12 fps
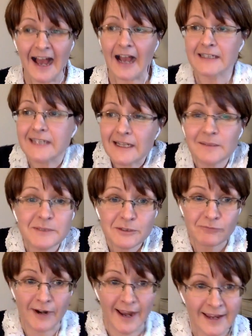I tell them to
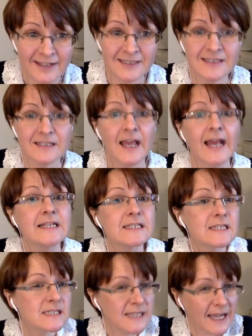rest and
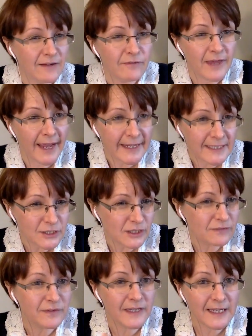to save their energy
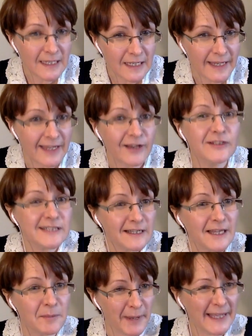for healing
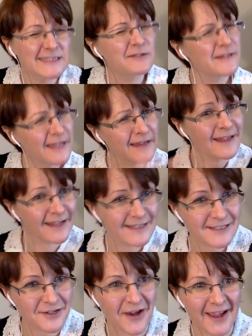until they're better, and then they can
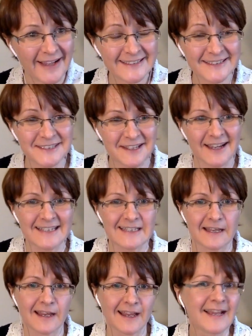start
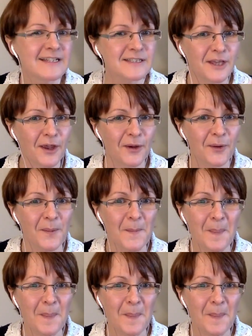exercising. So